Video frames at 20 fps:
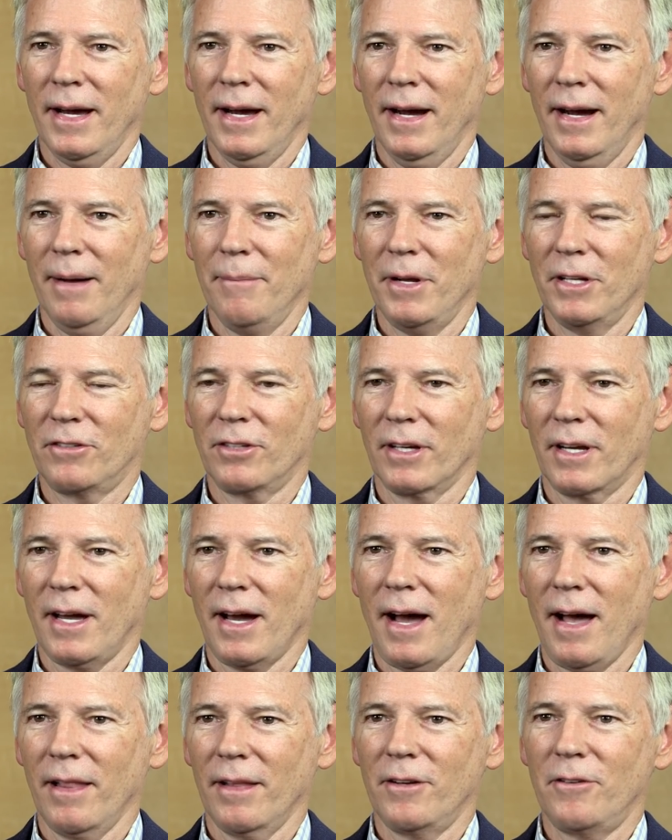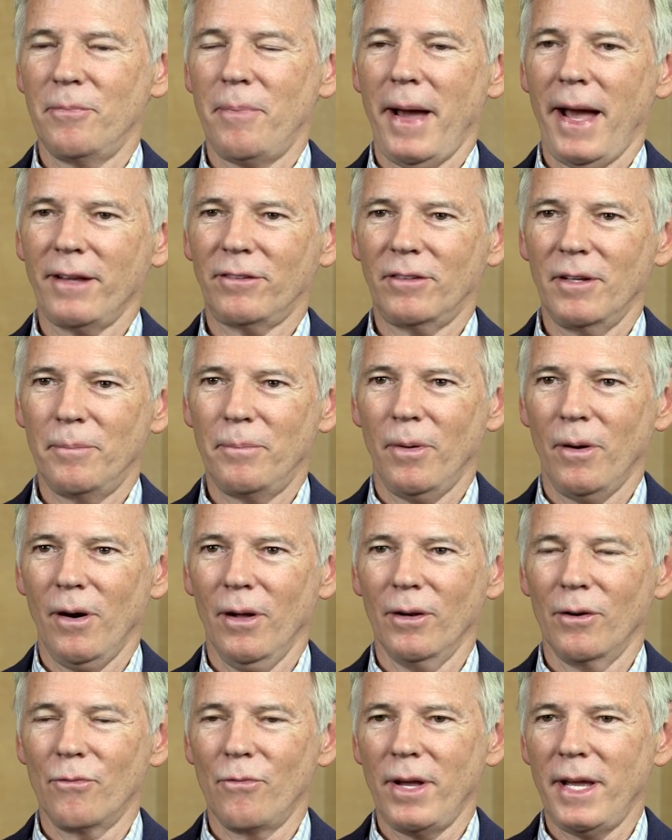um, it's a college
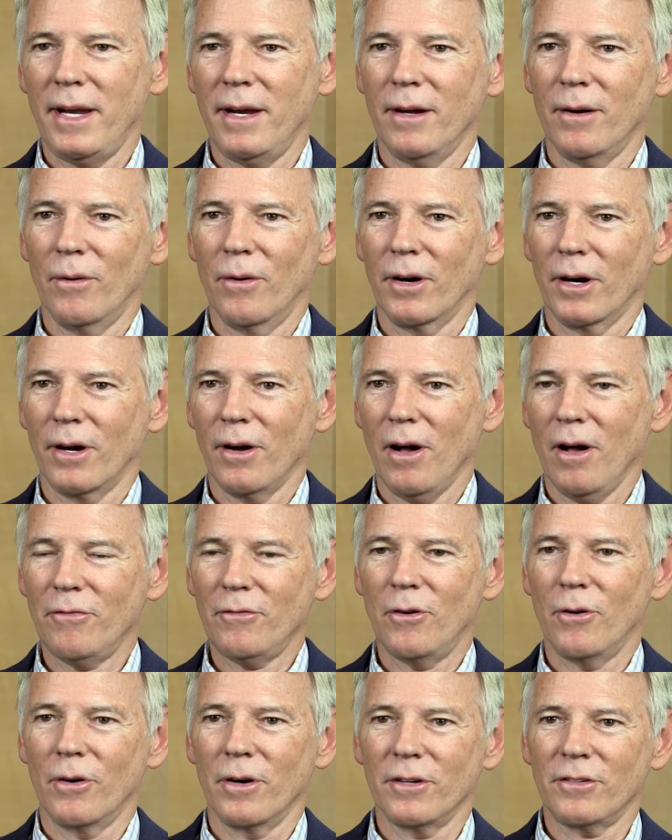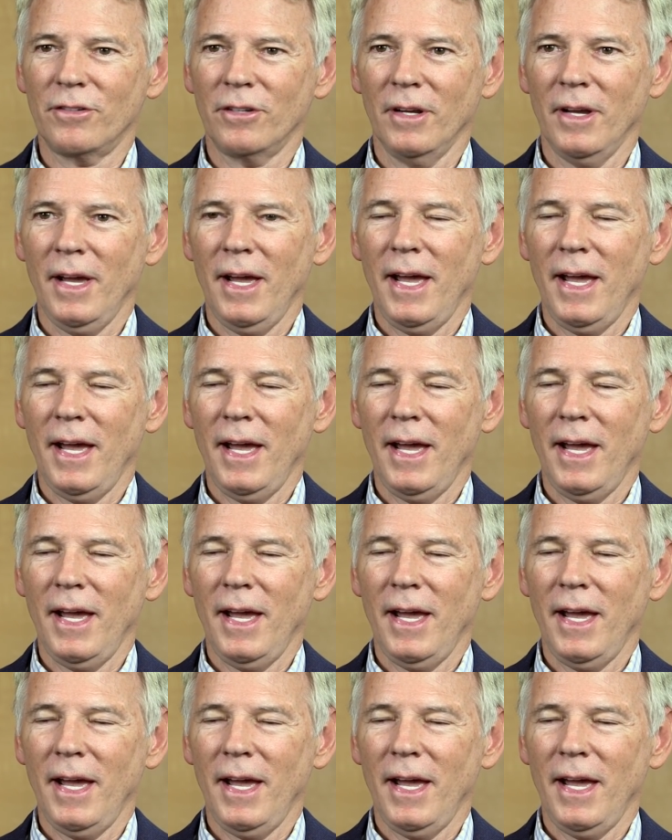basketball arena or a golf course,